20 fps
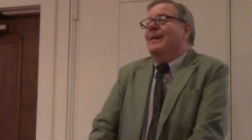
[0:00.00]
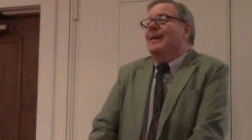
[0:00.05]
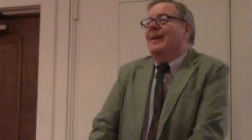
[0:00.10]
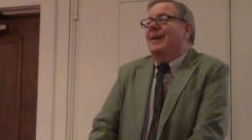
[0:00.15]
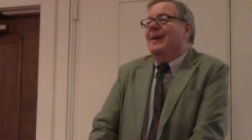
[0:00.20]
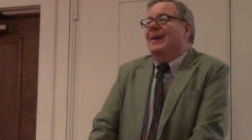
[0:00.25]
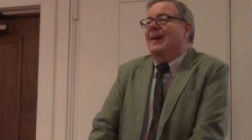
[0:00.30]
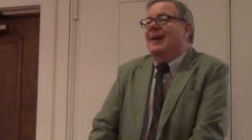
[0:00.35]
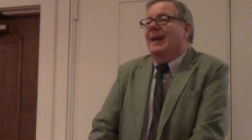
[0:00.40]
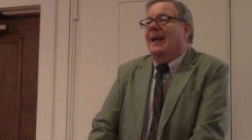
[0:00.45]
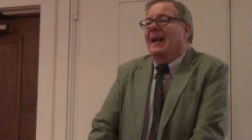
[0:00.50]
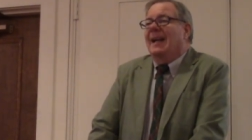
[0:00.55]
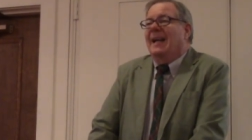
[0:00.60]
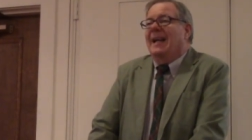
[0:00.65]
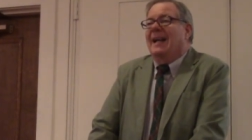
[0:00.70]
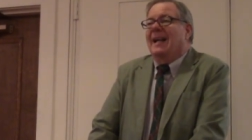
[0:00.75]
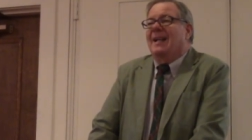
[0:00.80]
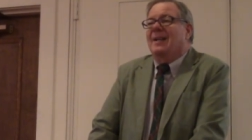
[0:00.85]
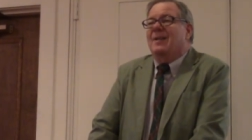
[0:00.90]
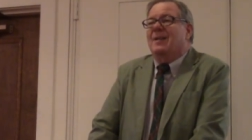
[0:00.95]
uh,
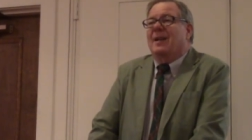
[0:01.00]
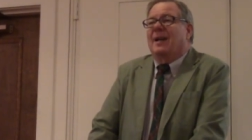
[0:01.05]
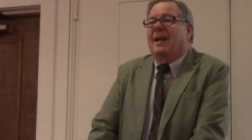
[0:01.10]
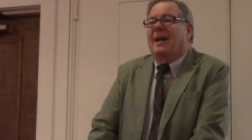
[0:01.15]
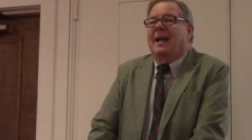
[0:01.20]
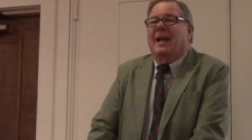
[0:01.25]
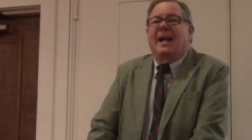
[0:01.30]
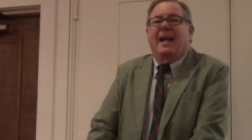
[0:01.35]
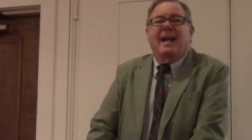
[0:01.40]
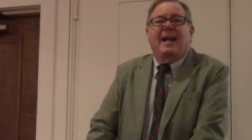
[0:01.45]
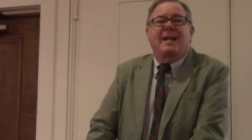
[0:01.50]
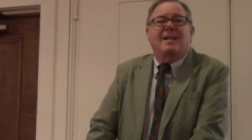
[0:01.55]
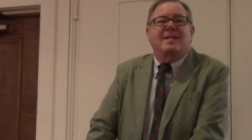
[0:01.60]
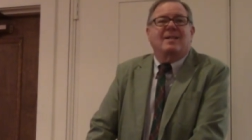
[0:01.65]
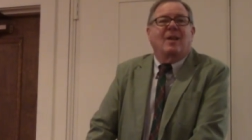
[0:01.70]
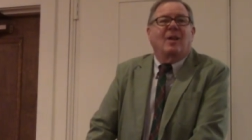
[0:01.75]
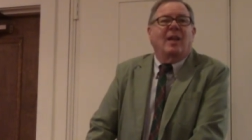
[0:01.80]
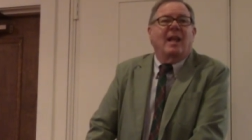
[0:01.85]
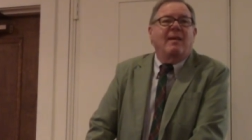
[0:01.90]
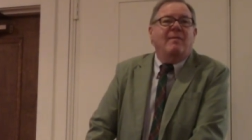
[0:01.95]
and
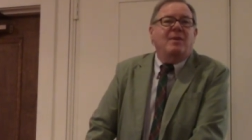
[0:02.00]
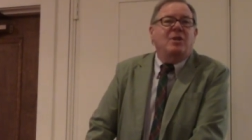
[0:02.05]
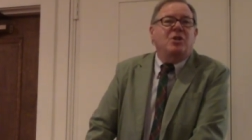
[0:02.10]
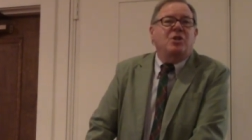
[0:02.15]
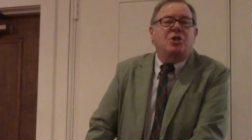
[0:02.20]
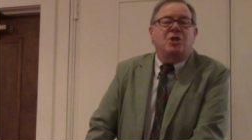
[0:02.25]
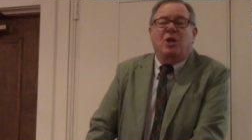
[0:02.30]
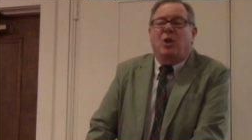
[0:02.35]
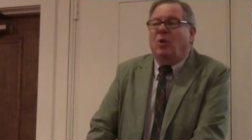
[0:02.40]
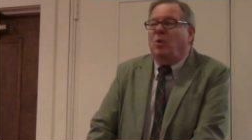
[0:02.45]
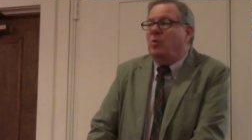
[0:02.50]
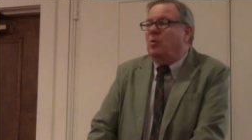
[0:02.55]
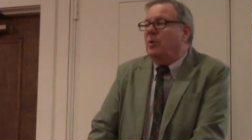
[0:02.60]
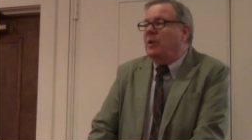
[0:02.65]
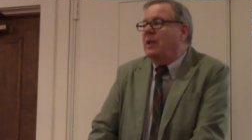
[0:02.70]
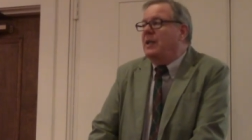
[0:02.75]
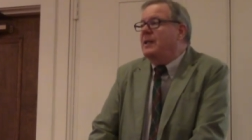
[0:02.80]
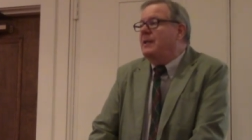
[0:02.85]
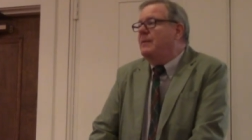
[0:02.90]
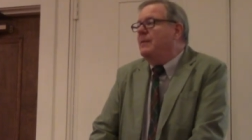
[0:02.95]
has 11
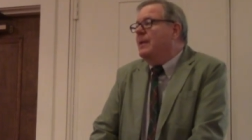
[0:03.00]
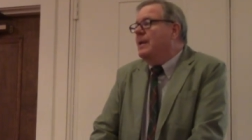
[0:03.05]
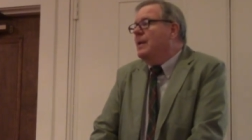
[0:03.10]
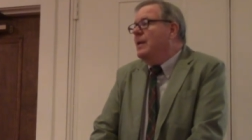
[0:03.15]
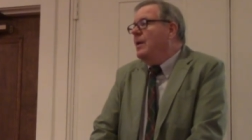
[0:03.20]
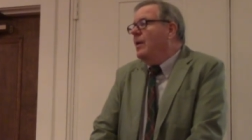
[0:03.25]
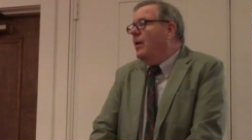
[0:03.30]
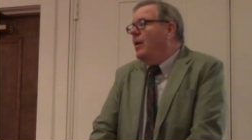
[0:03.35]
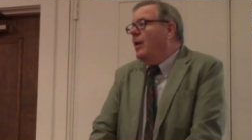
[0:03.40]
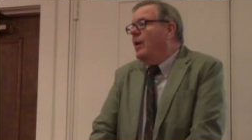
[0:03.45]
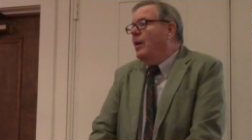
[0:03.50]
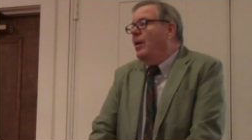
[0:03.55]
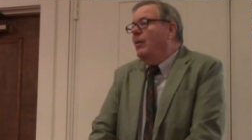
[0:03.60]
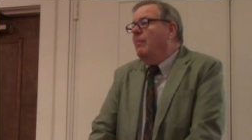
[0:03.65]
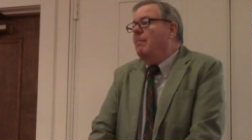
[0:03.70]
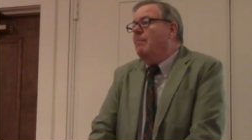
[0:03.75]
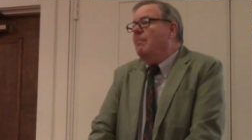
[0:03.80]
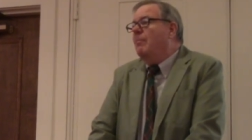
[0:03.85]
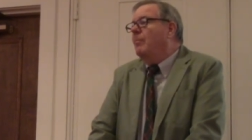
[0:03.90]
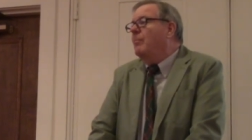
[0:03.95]
children,
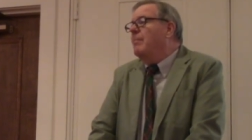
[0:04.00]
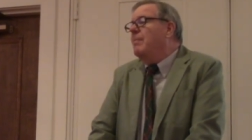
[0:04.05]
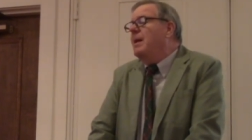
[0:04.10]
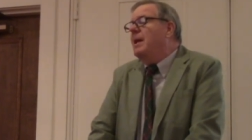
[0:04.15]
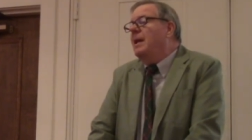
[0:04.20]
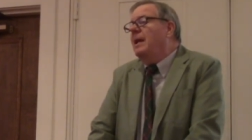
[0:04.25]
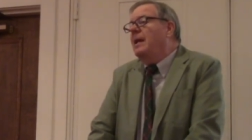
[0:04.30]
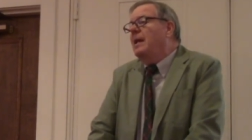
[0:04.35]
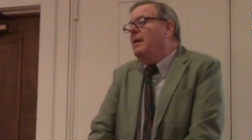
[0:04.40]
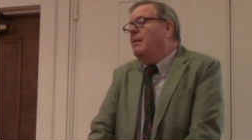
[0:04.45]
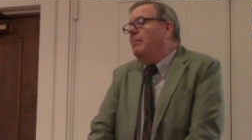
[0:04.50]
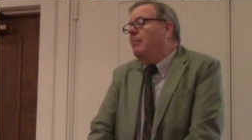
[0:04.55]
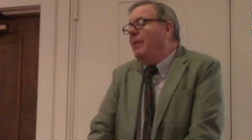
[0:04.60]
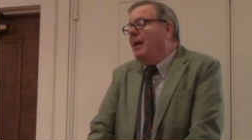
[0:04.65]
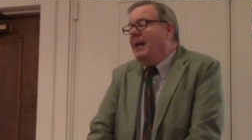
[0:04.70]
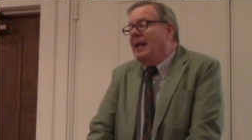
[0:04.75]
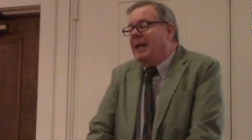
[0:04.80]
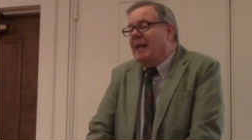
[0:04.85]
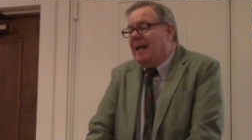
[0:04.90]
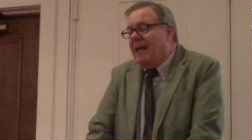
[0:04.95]
many,
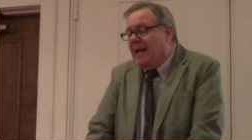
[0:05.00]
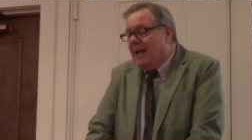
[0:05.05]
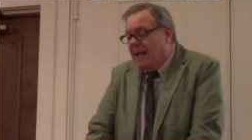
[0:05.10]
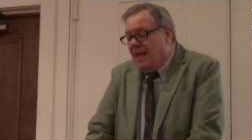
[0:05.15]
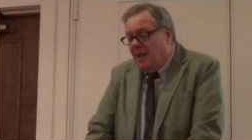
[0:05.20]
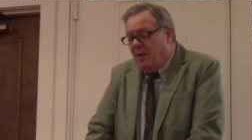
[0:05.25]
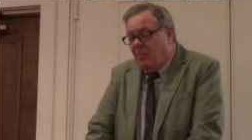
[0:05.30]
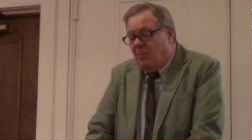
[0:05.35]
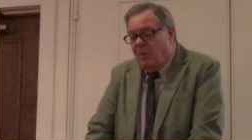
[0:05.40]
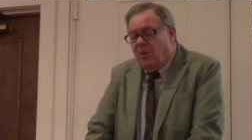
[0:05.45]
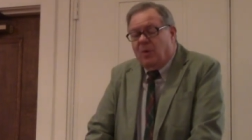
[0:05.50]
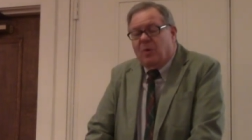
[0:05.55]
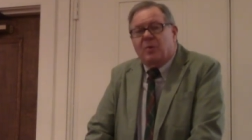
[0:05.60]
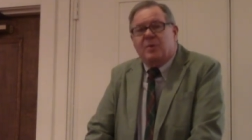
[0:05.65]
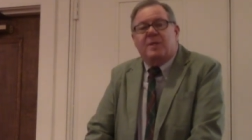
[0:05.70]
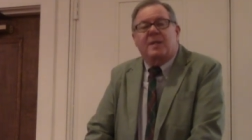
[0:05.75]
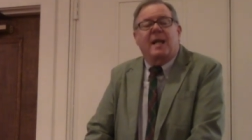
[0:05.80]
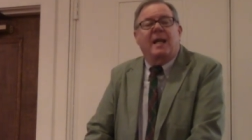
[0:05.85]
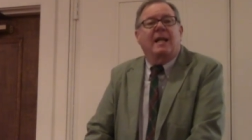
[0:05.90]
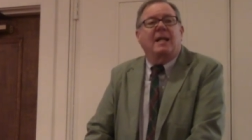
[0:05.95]
many
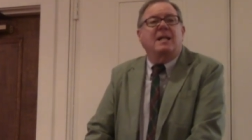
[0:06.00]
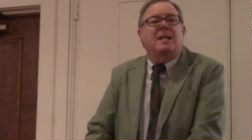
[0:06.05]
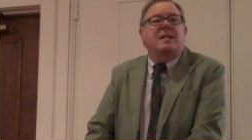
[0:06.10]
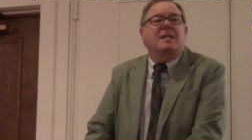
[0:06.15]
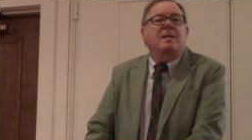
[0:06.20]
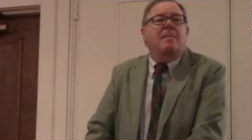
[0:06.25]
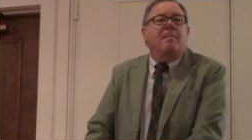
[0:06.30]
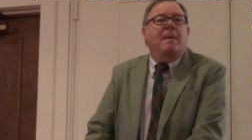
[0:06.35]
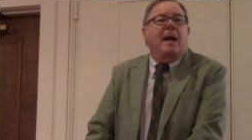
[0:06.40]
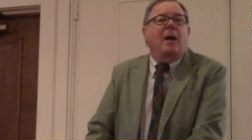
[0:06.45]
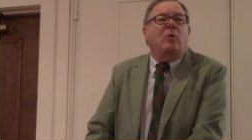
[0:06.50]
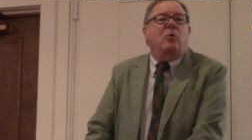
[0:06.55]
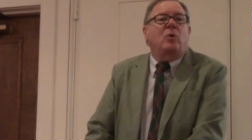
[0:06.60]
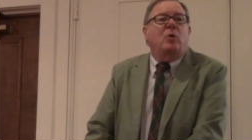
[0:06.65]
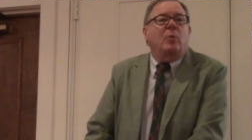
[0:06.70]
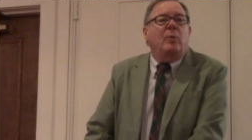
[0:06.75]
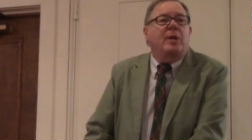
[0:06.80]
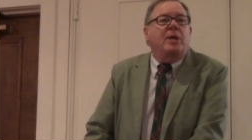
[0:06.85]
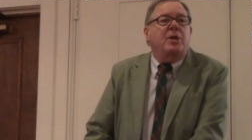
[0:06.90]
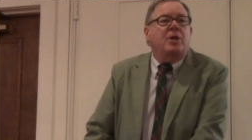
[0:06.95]
animals, and he is about
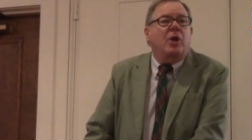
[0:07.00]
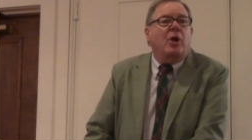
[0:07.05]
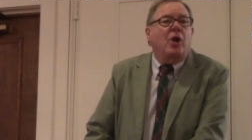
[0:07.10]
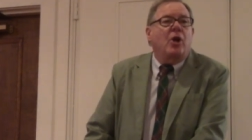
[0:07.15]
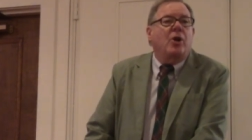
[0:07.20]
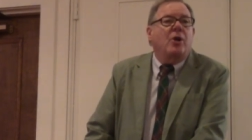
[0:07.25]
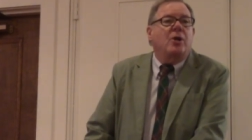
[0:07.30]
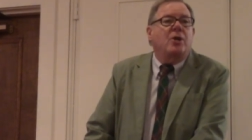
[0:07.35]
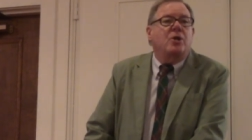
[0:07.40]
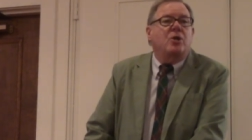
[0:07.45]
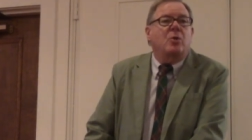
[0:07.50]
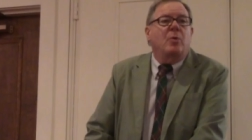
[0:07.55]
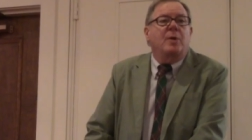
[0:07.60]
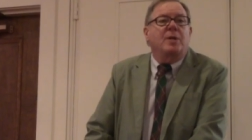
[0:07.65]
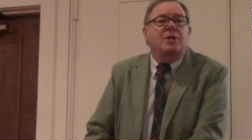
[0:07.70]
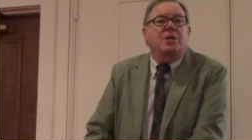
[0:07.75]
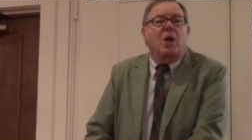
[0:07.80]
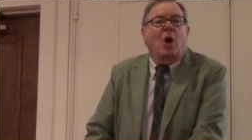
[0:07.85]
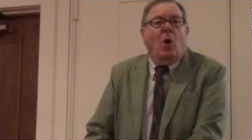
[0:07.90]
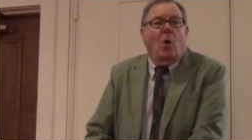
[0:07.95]
to return to
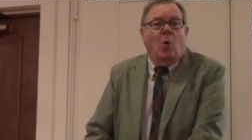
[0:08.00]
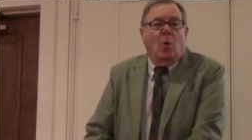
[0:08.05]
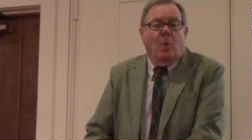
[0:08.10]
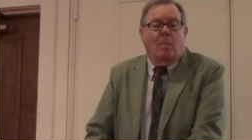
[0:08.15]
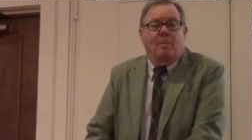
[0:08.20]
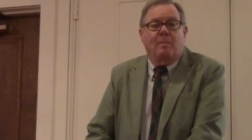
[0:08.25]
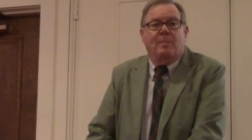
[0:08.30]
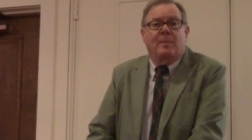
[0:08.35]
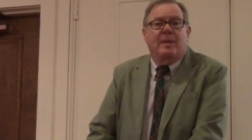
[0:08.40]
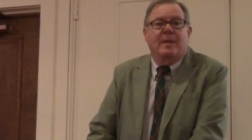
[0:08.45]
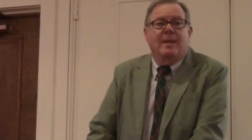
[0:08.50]
his home.